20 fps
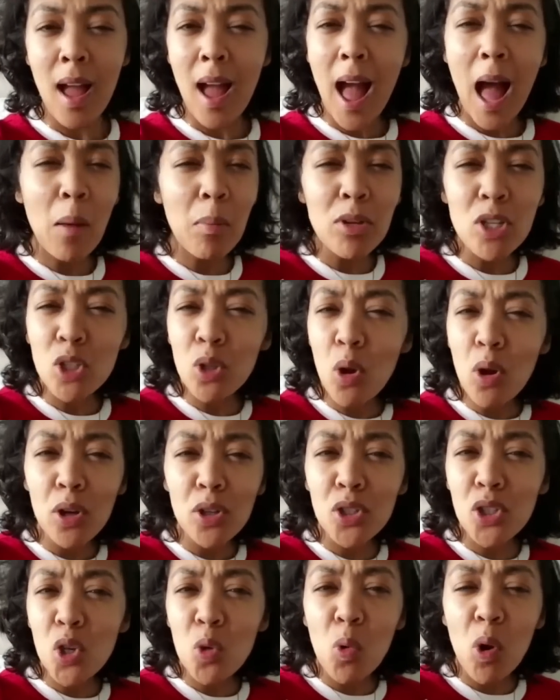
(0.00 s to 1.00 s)
How much
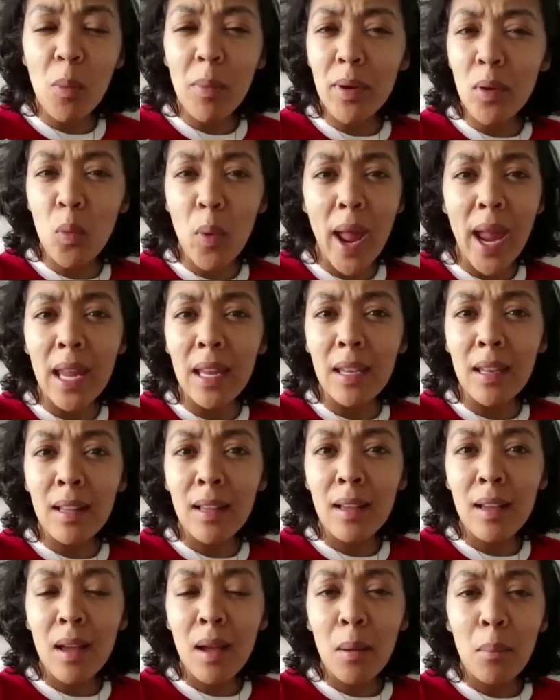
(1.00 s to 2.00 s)
longer do you want me to wait?
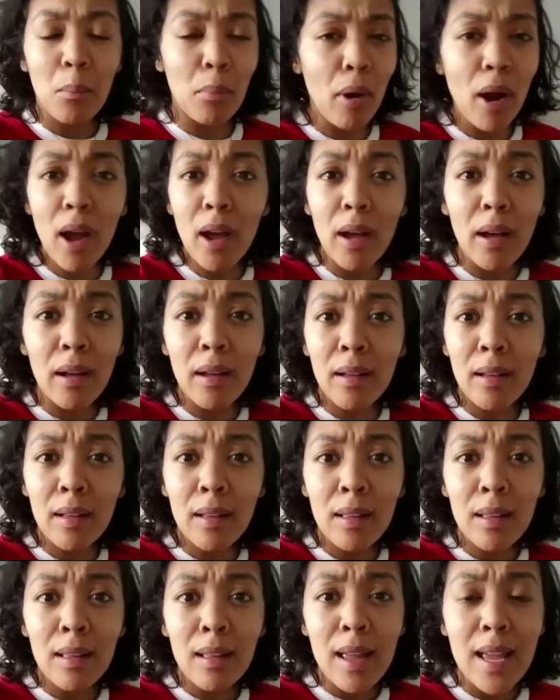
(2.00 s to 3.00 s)
Bruh.
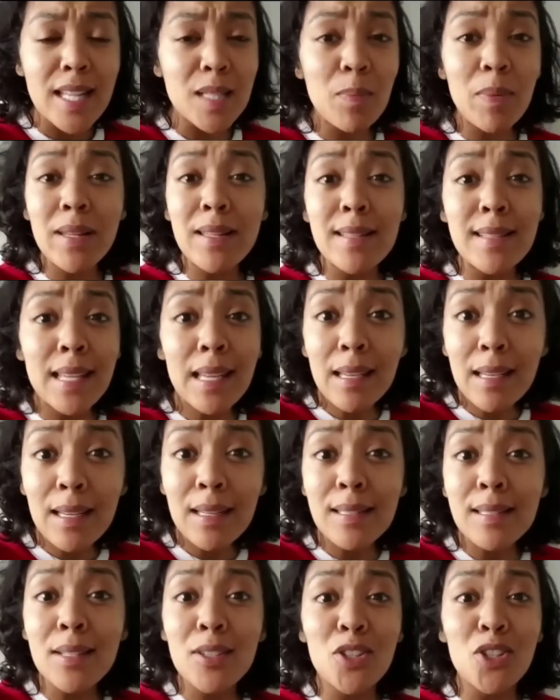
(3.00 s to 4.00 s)
It's been sitting
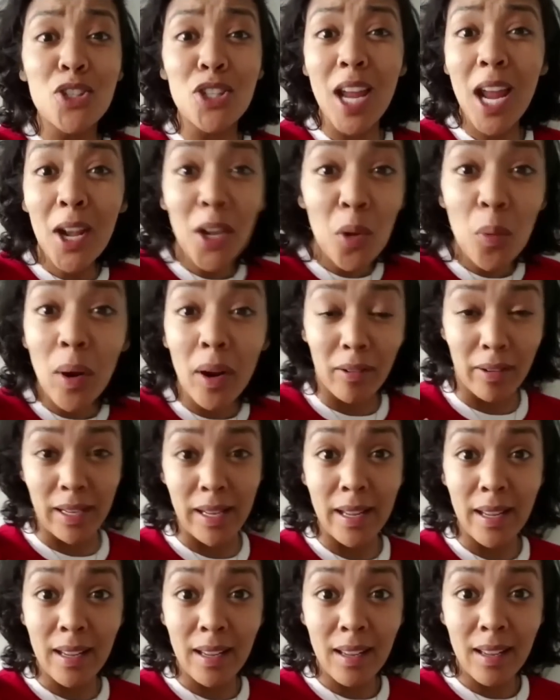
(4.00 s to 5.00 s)
there since January.
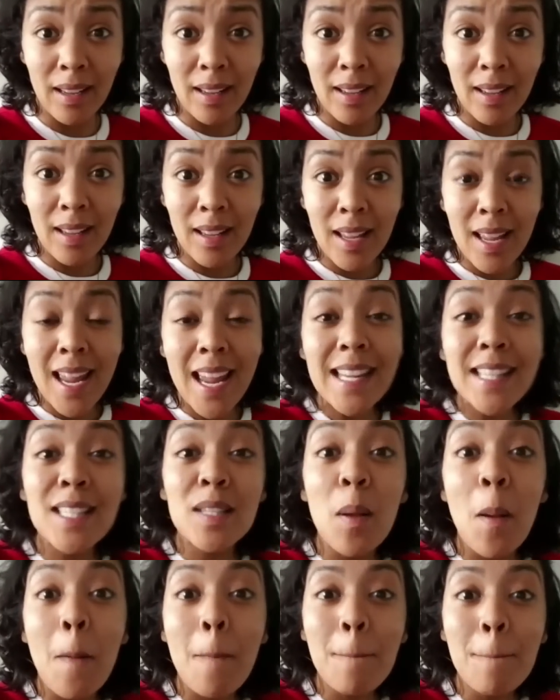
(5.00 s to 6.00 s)

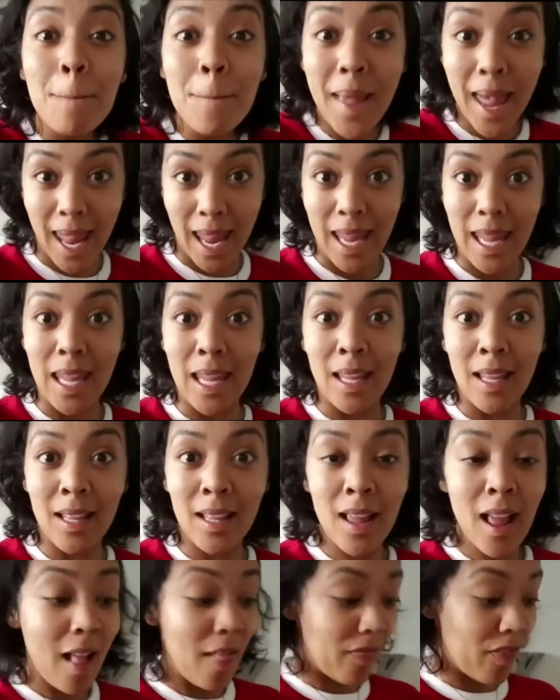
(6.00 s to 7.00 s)
It's May.
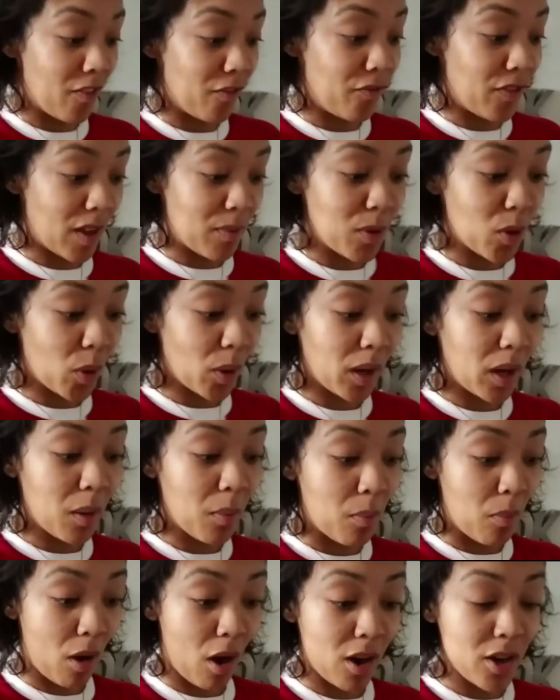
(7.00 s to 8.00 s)

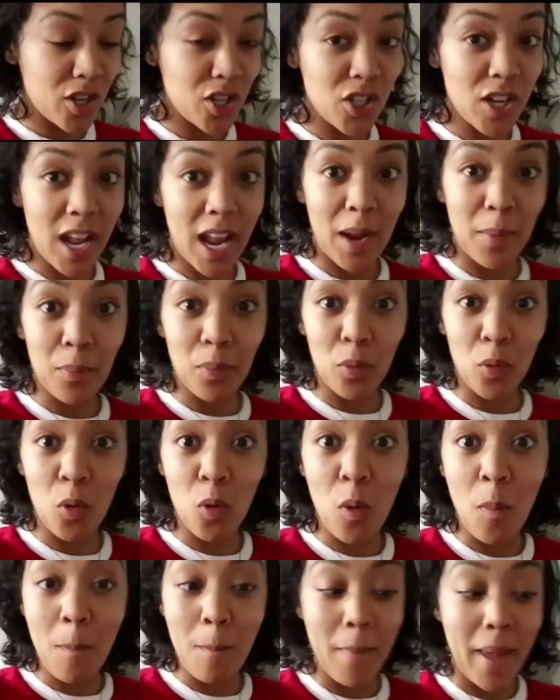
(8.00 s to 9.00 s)
February, March,
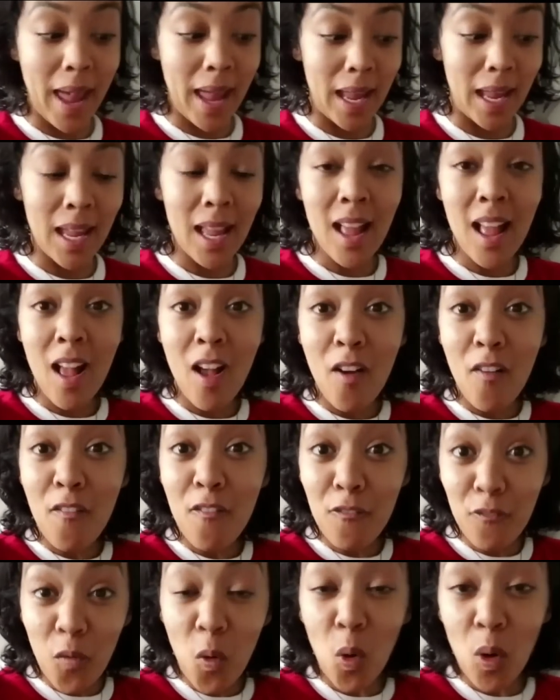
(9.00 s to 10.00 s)
April, May.
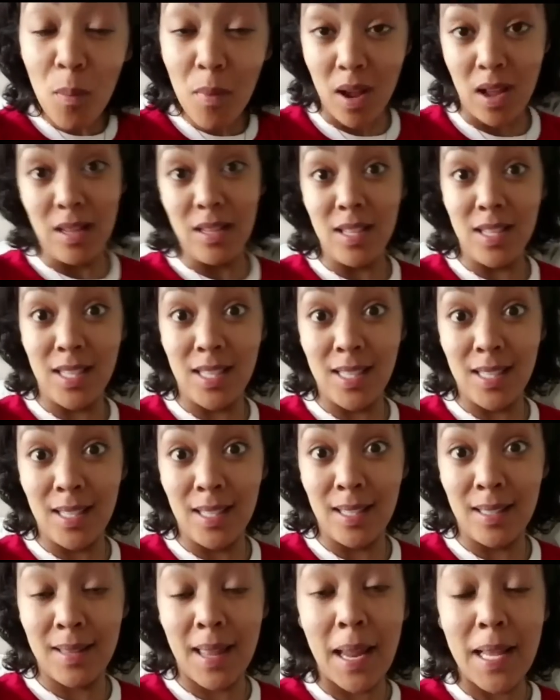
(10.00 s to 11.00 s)
4 months
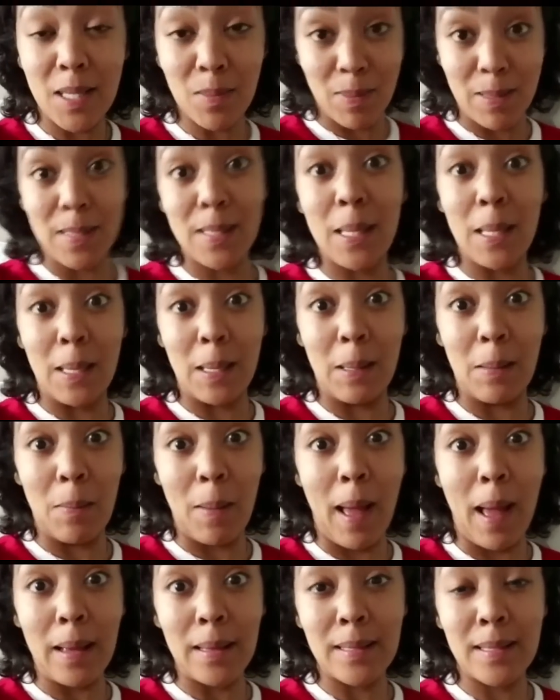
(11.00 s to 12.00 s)
that it's been sitting in the
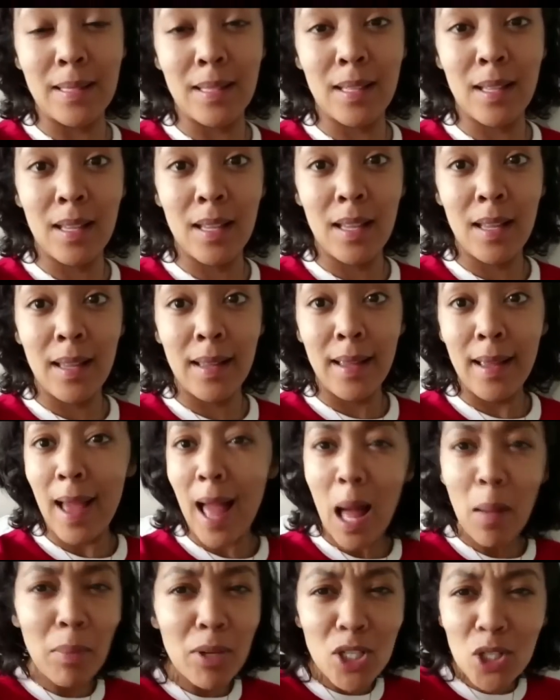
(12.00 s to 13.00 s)
box.
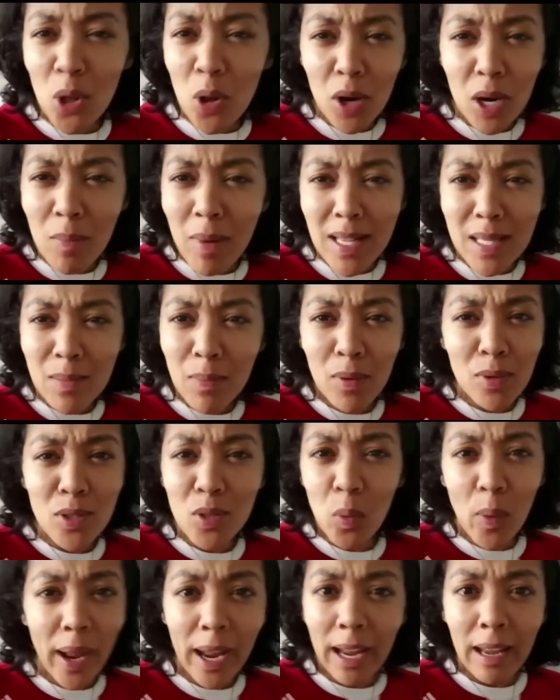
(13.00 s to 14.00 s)
How much longer am I supposed
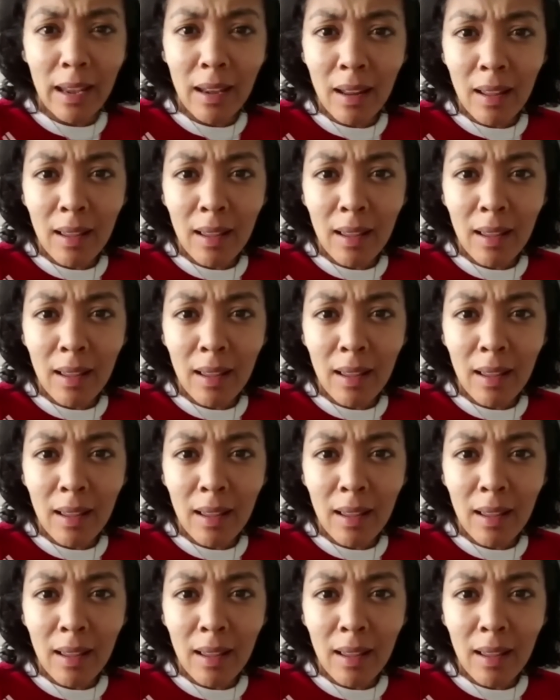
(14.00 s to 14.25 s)
to wait?